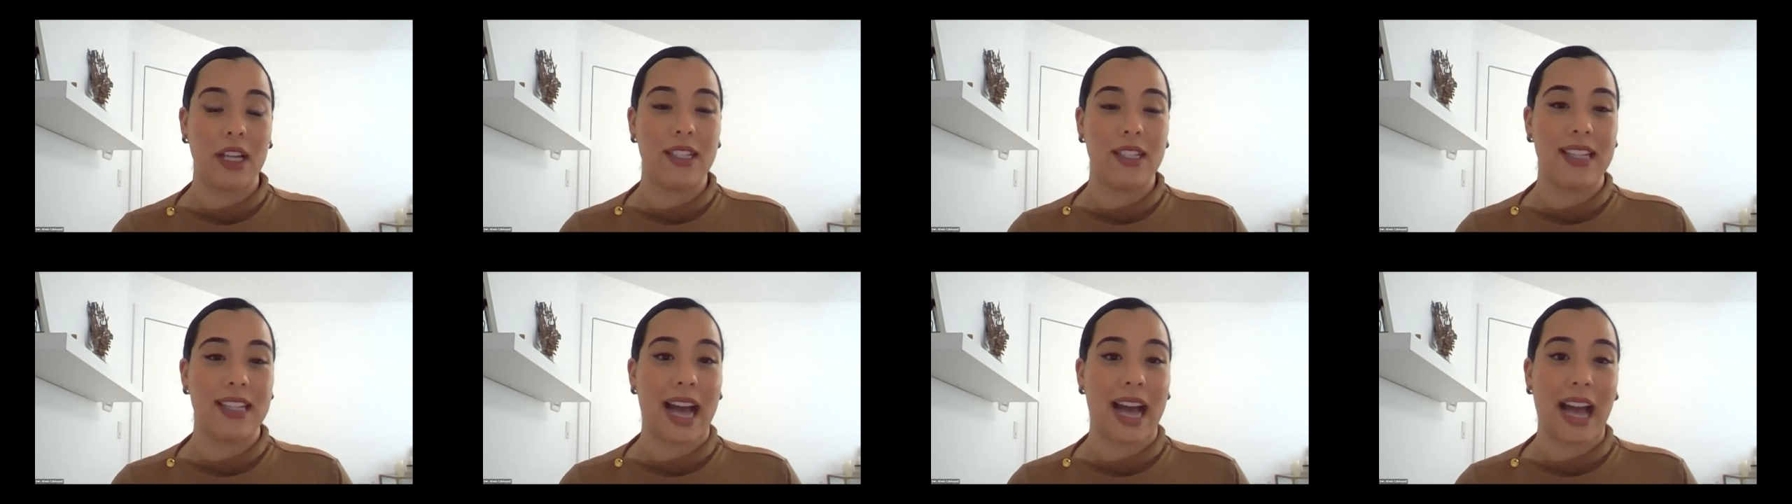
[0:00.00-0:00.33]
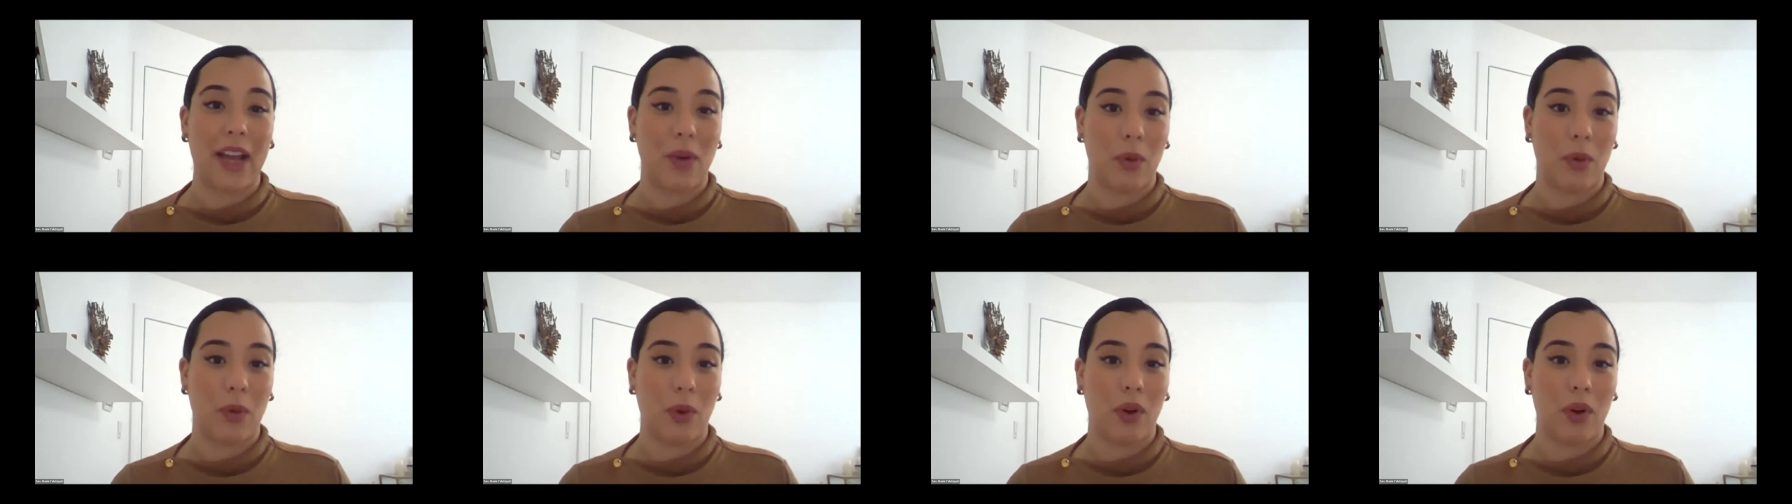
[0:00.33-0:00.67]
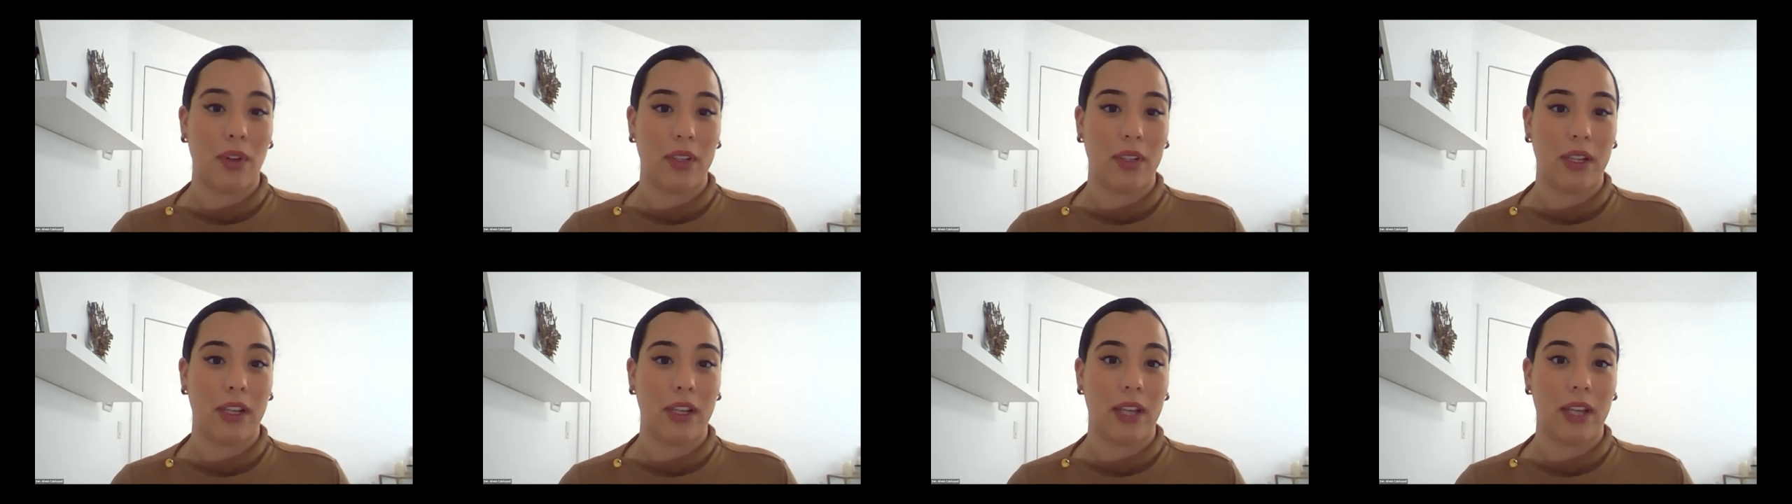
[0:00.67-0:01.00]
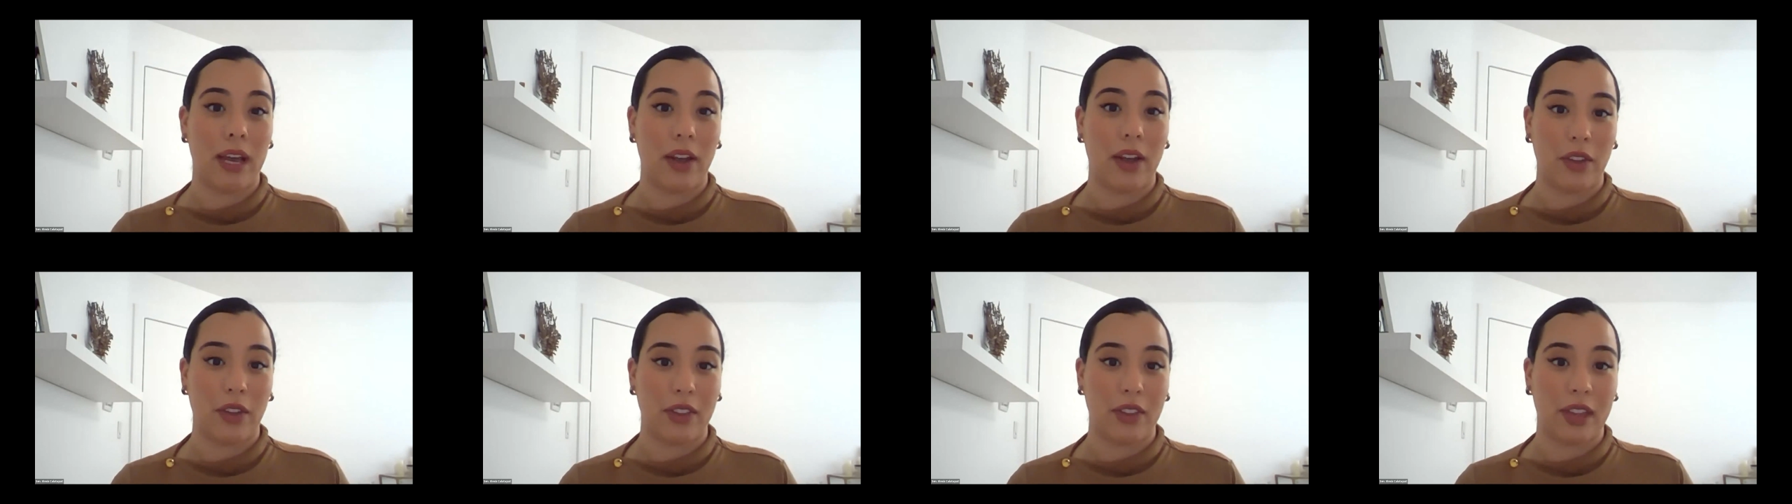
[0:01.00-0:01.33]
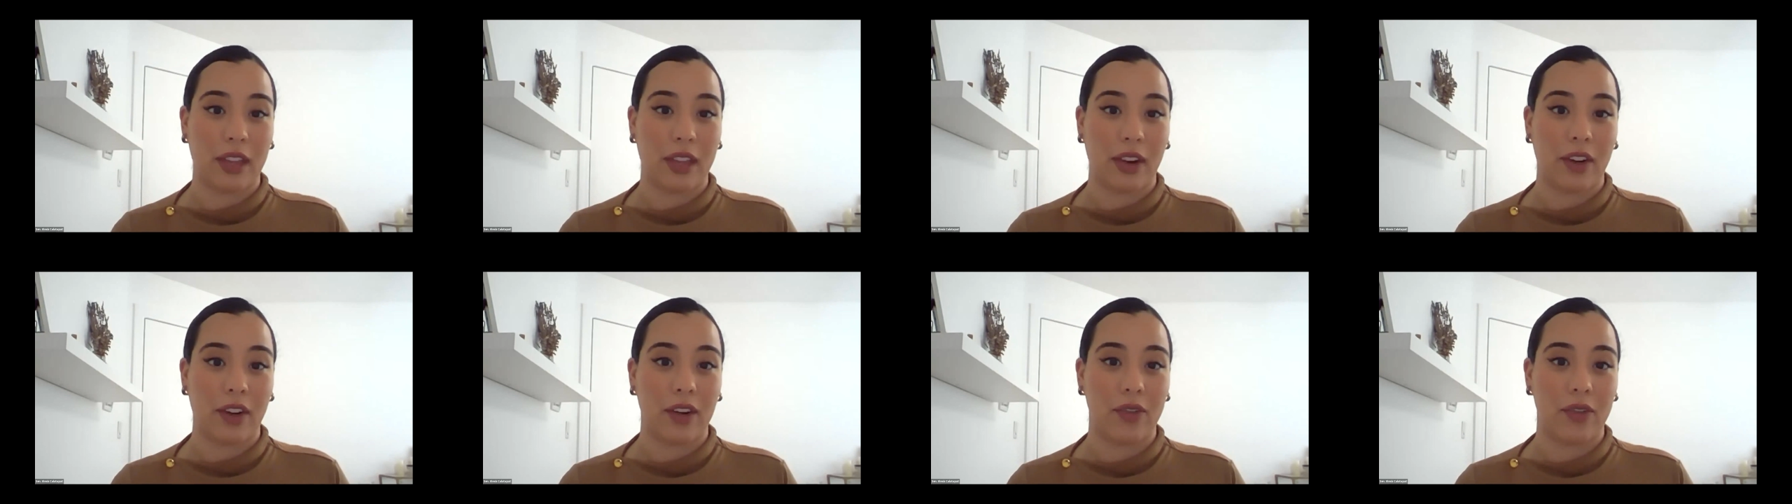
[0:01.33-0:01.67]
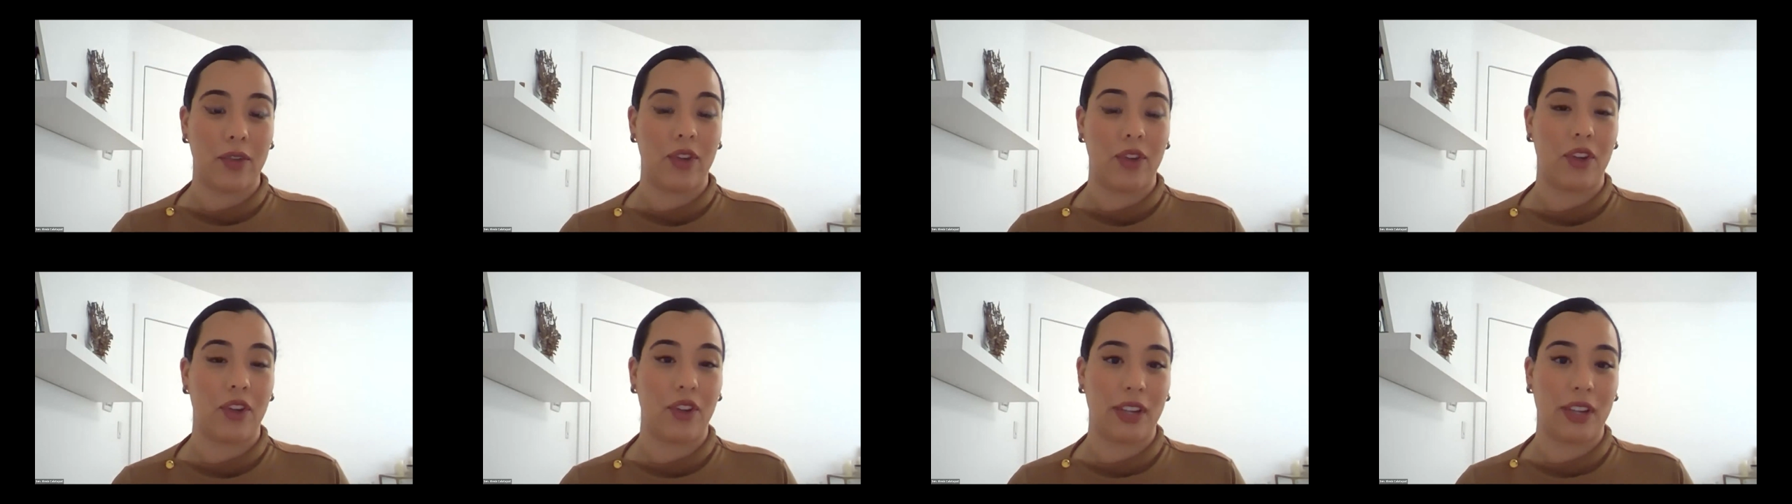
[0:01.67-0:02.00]
to high quality healthcare
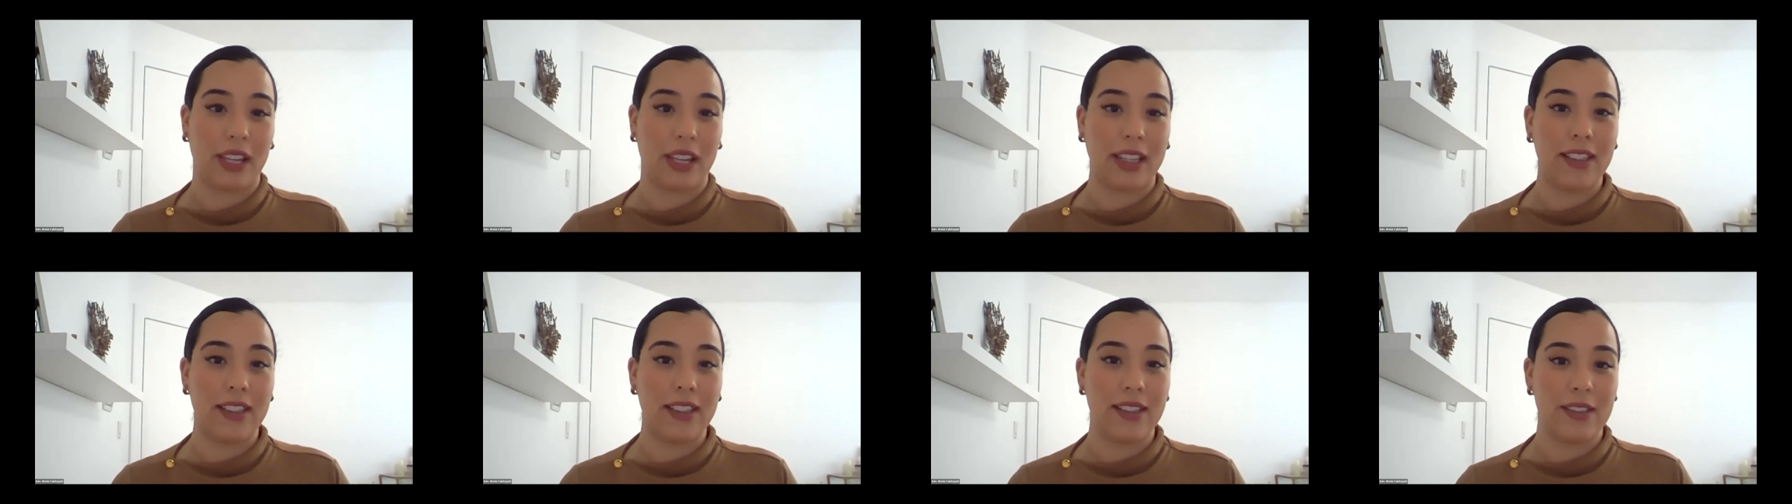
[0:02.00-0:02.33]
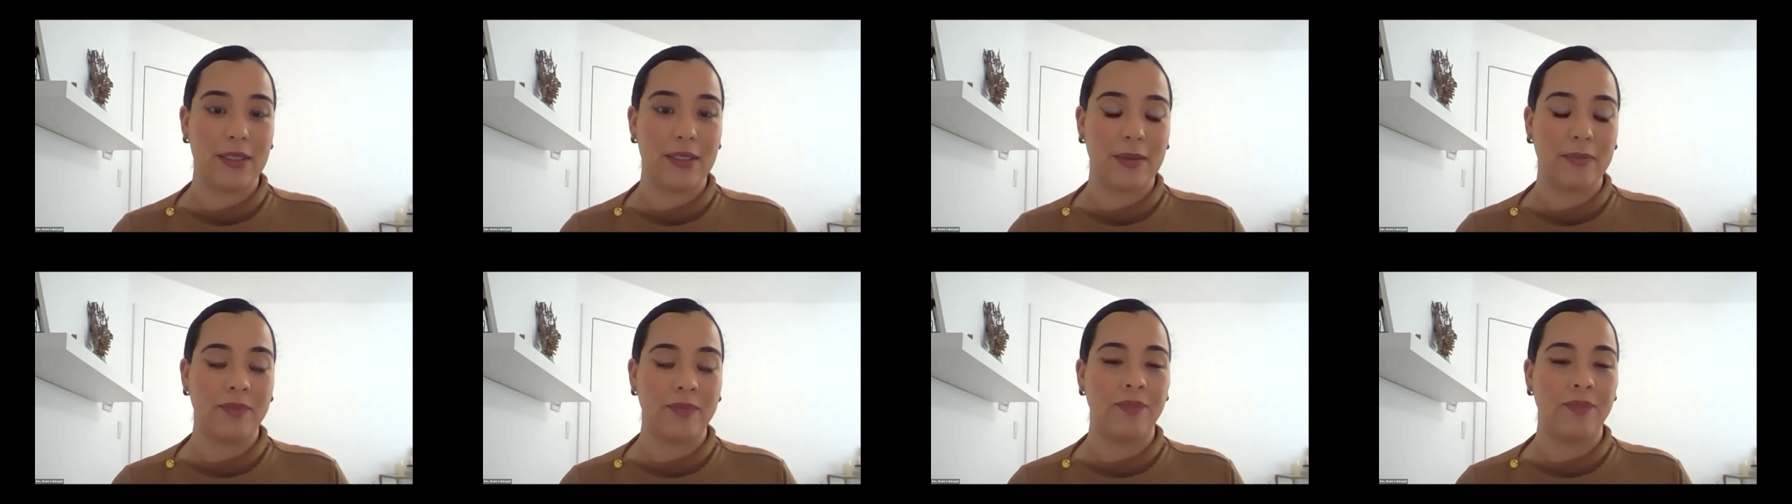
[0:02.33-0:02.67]
for their kids,